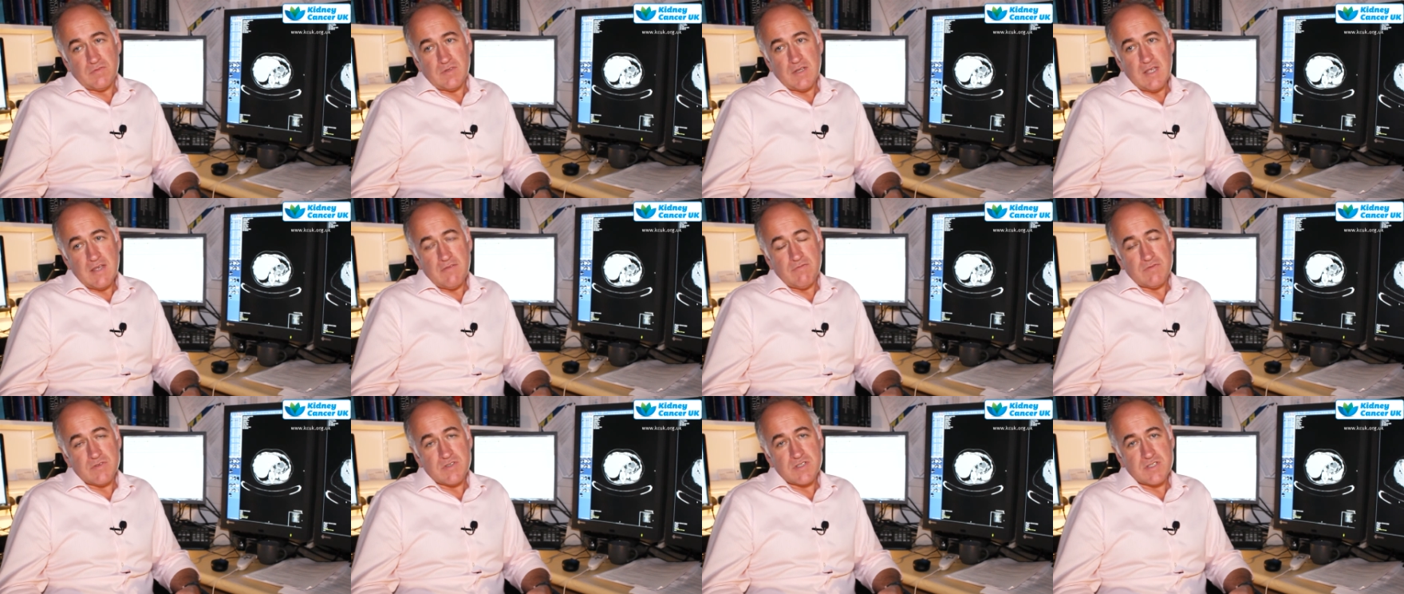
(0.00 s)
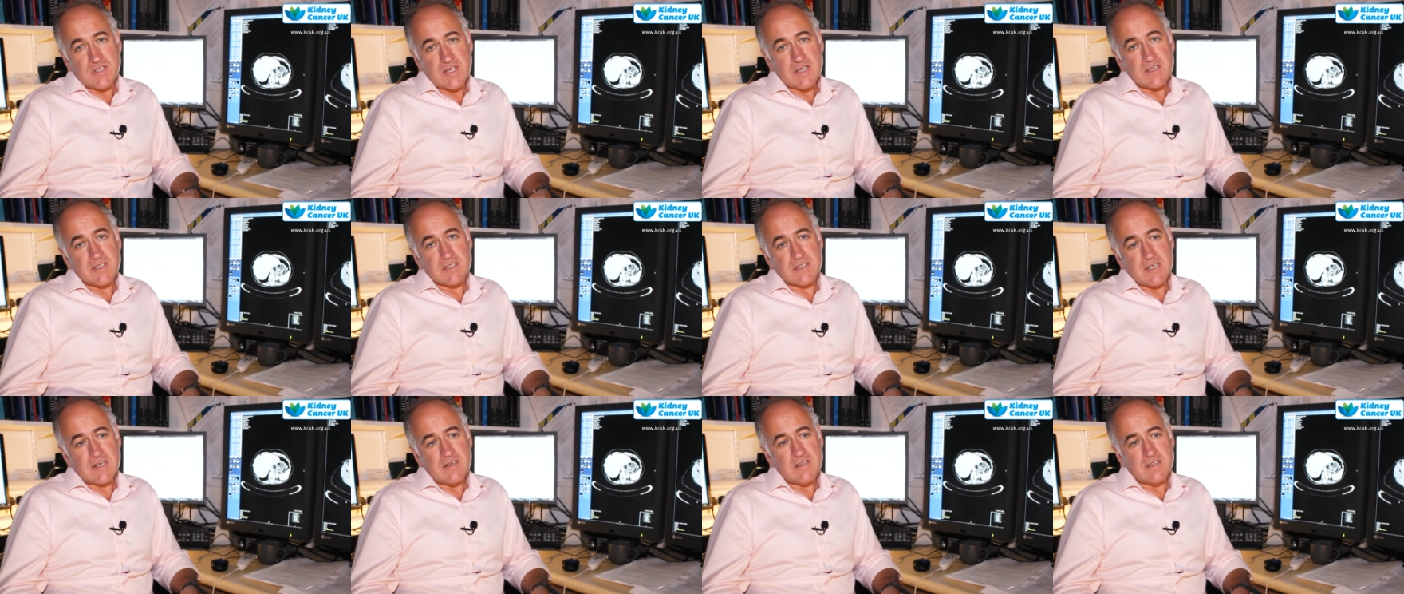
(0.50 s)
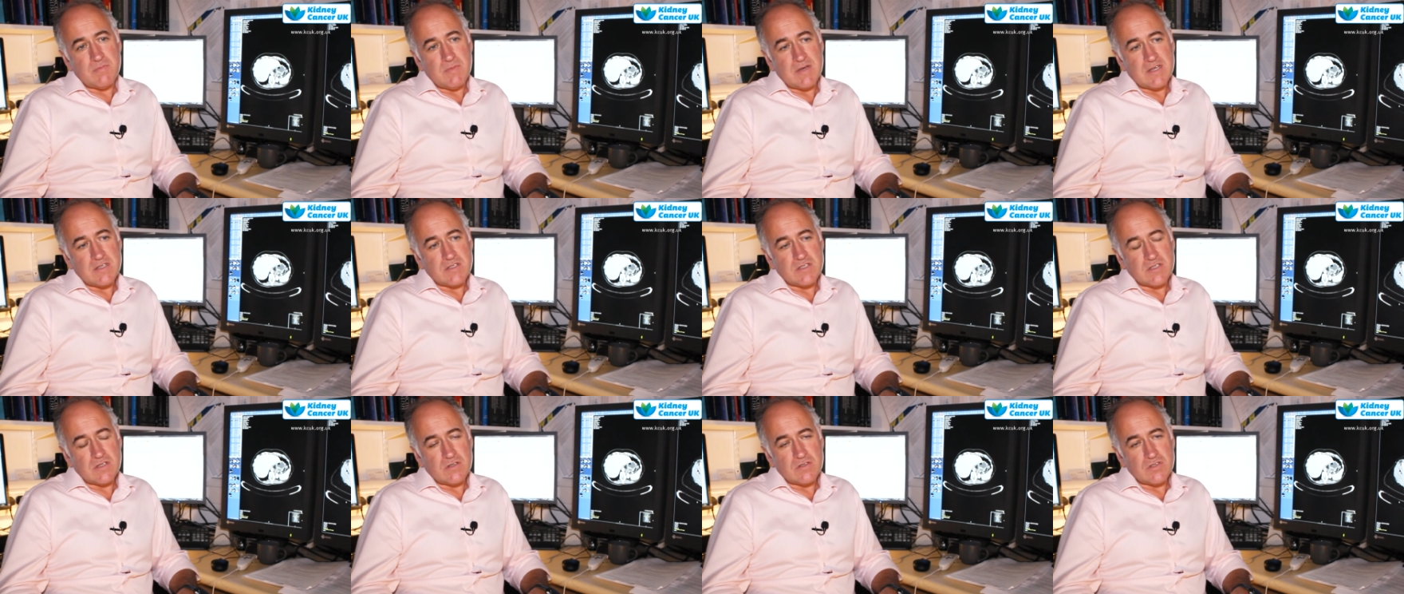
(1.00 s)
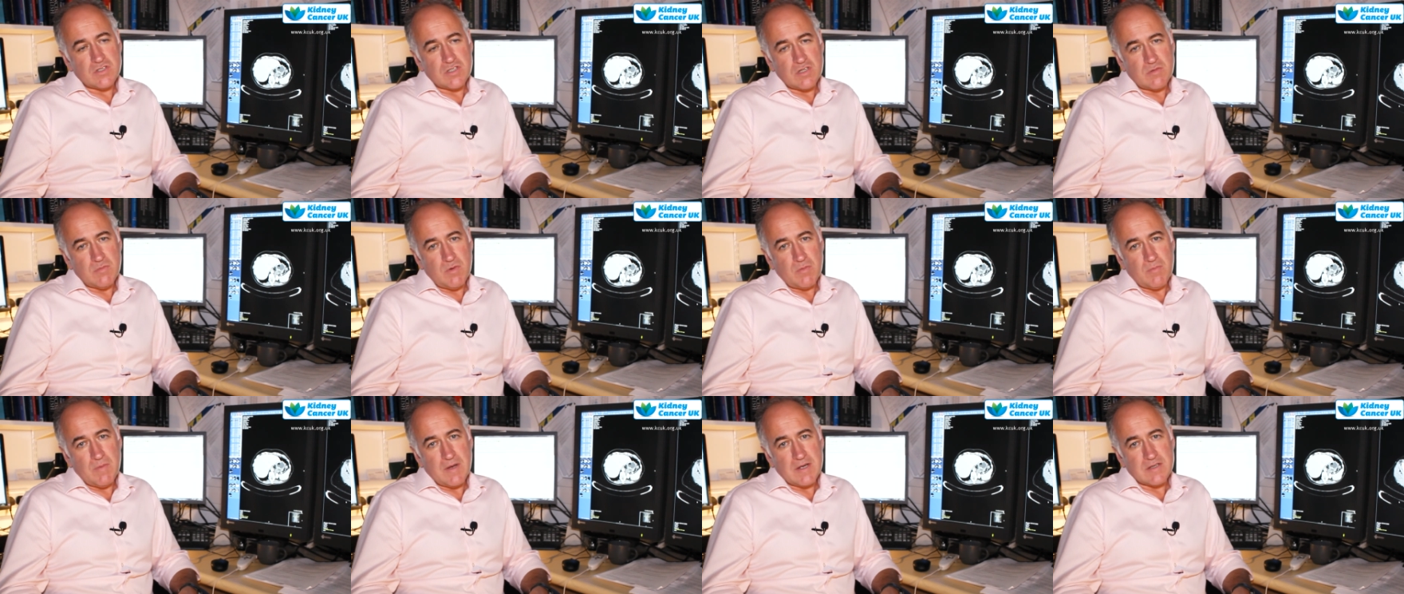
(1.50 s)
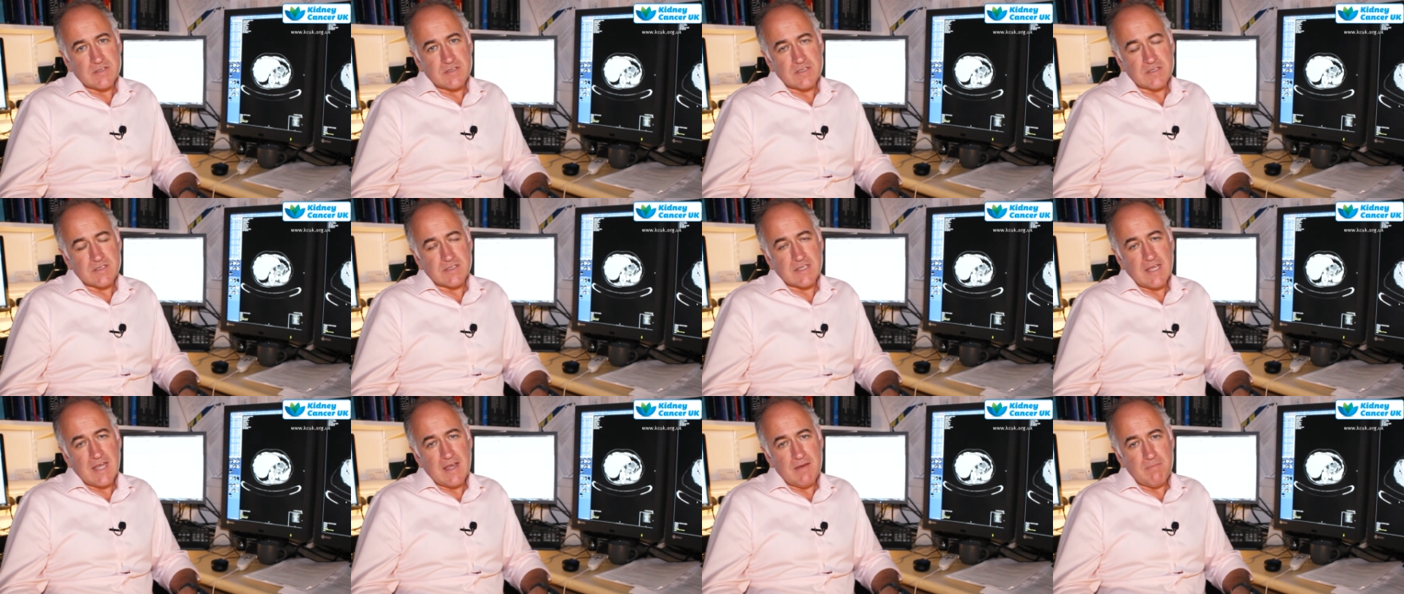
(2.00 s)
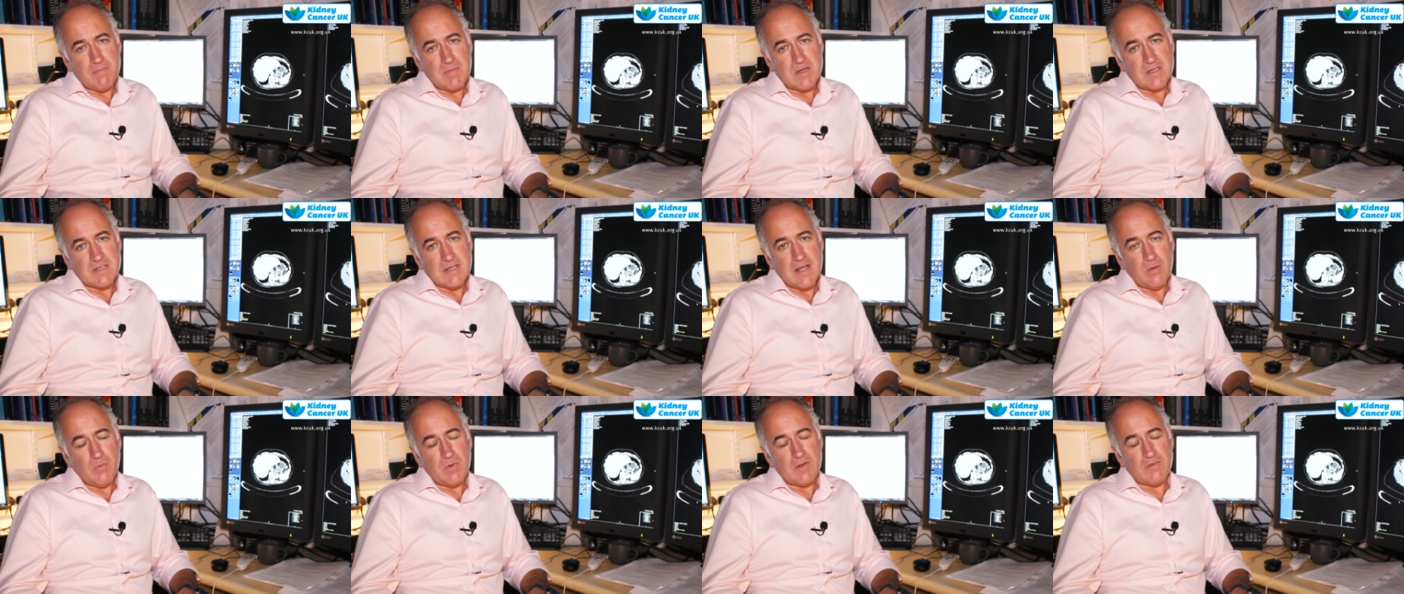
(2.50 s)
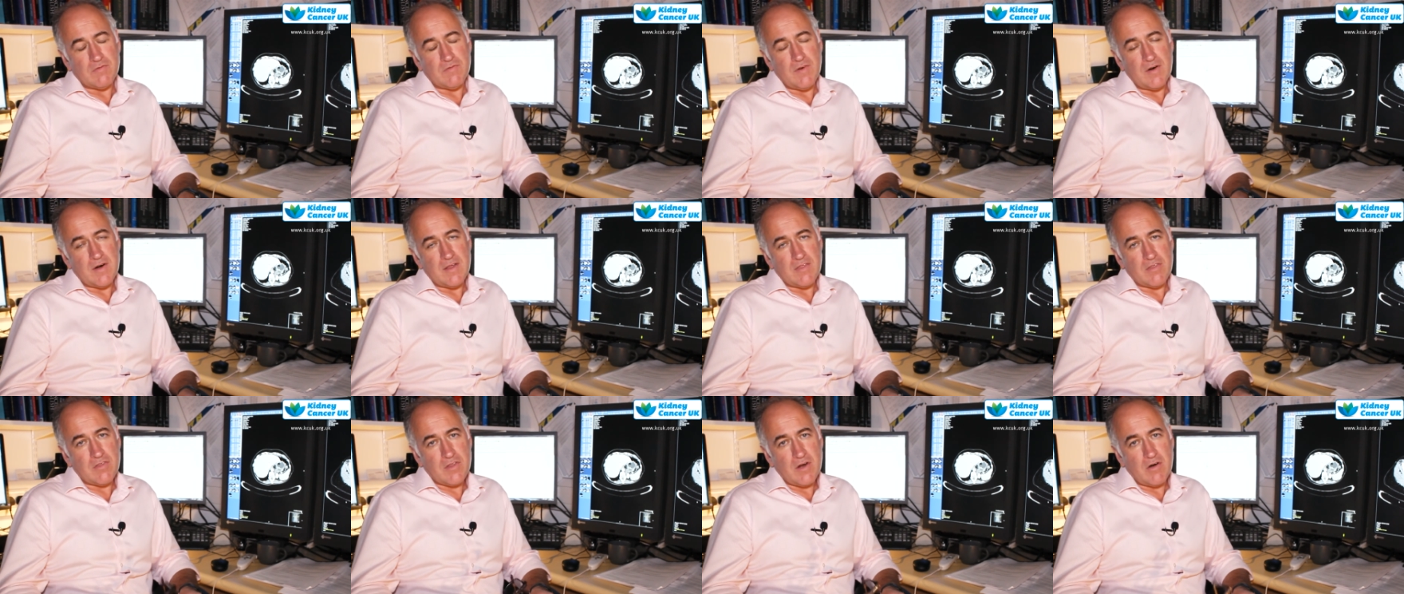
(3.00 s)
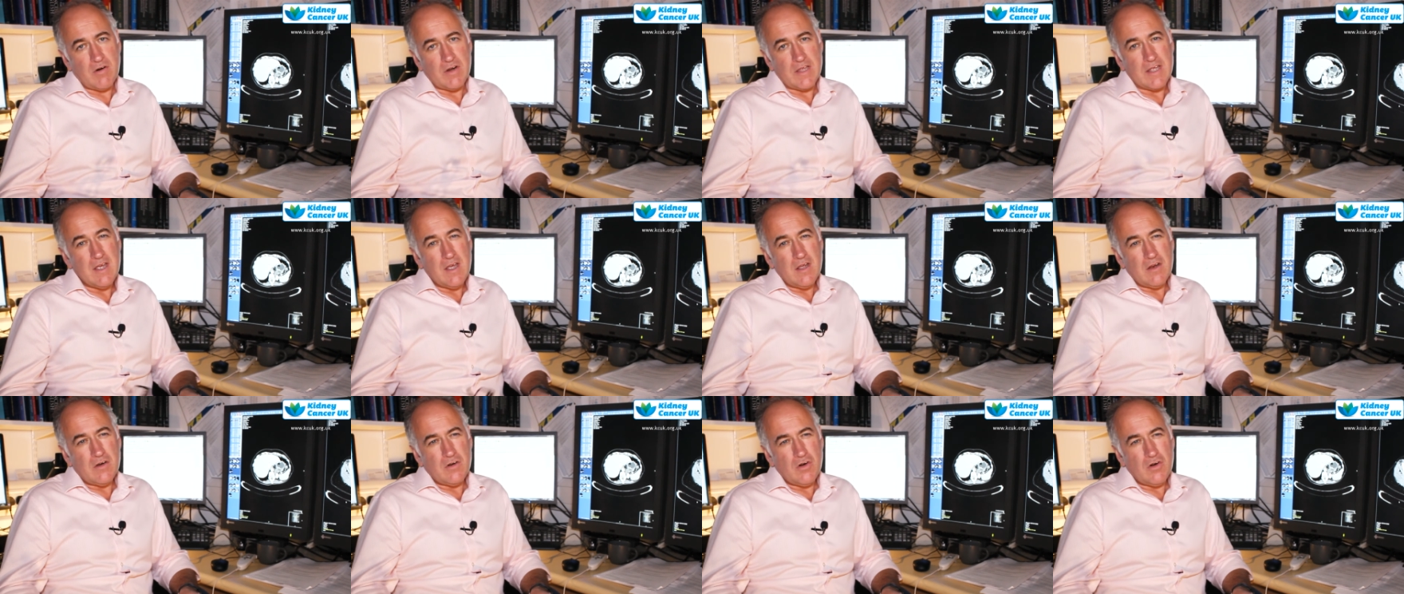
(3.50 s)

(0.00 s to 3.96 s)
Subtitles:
even 6 centimetre tumour masses can be dealt with very thoroughly,